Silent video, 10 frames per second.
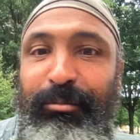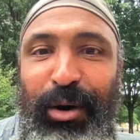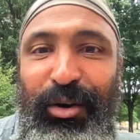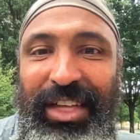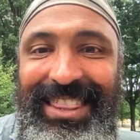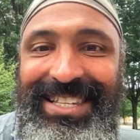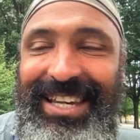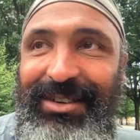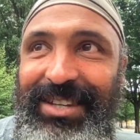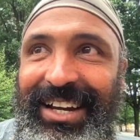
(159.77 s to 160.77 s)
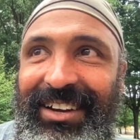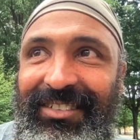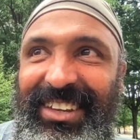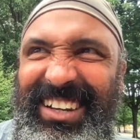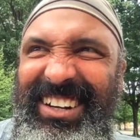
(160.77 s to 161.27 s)
Both at the same time.
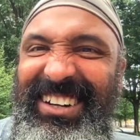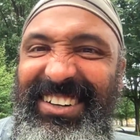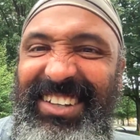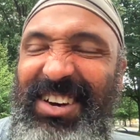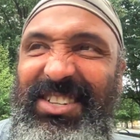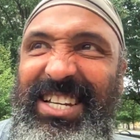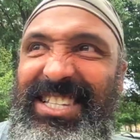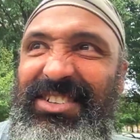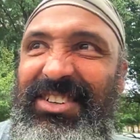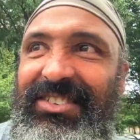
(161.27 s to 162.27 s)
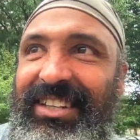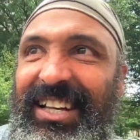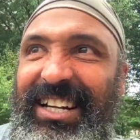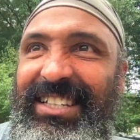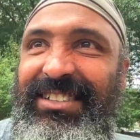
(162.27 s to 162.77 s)
Yo, that was
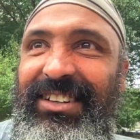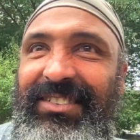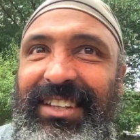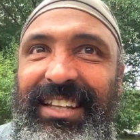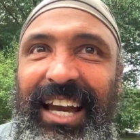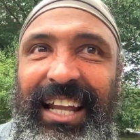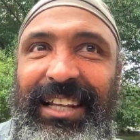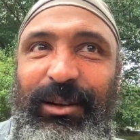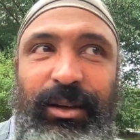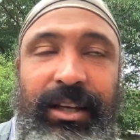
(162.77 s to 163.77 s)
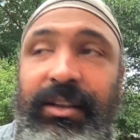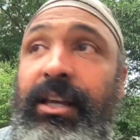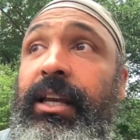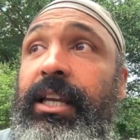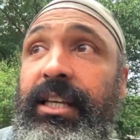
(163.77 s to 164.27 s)
unscripted. Hallelujah.
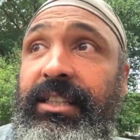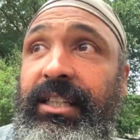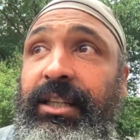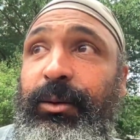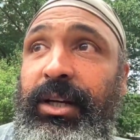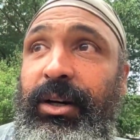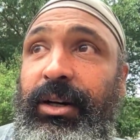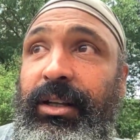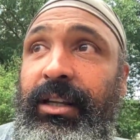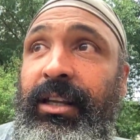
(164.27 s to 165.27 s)
Continuing on.